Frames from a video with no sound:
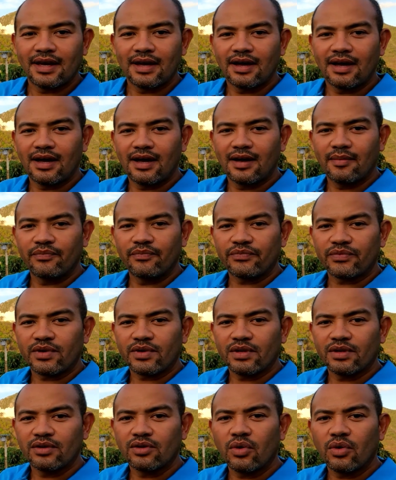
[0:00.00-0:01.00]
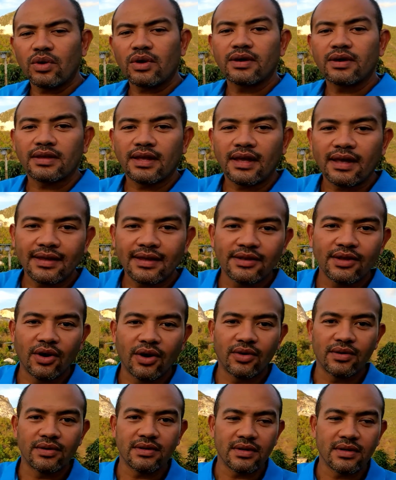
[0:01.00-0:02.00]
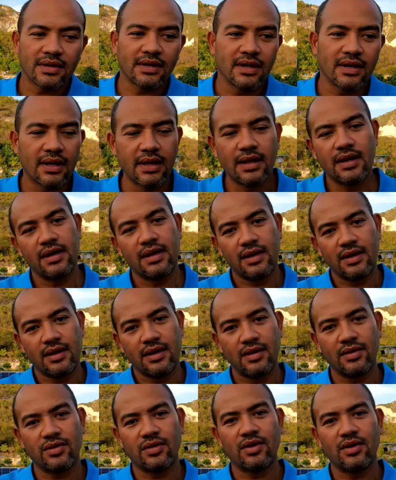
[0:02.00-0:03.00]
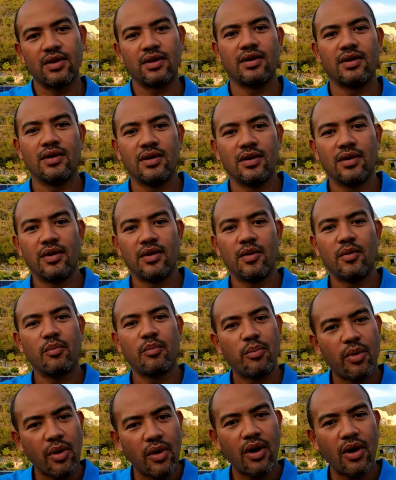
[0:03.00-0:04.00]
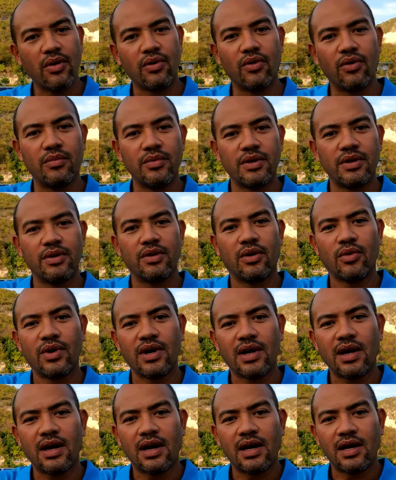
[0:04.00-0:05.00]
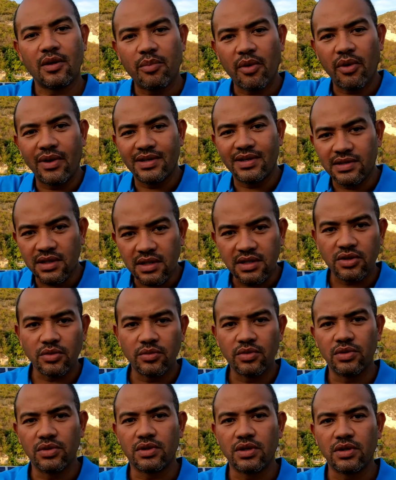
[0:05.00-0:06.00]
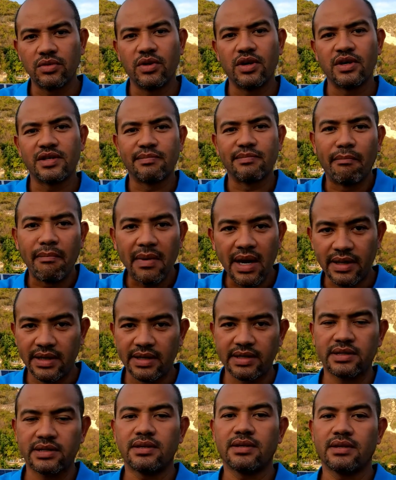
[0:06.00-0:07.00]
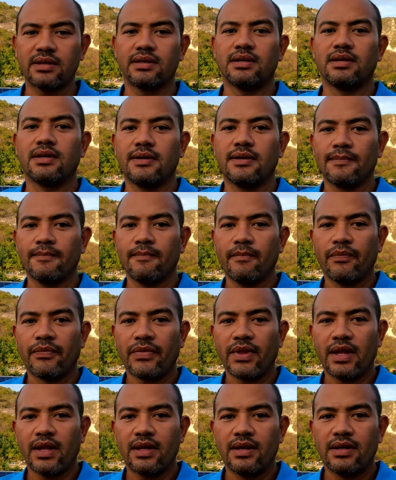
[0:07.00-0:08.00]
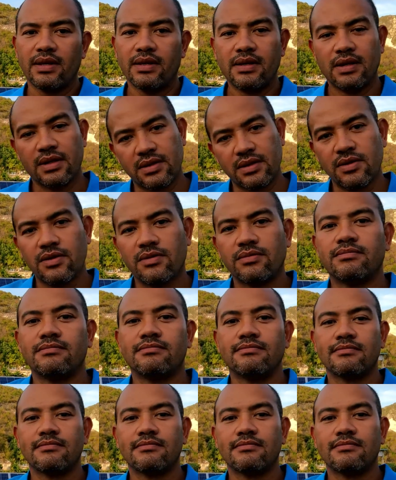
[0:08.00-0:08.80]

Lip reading: Now we're going to head down into the power room, you know, where all the power is distributed, where it's managed. Let's go.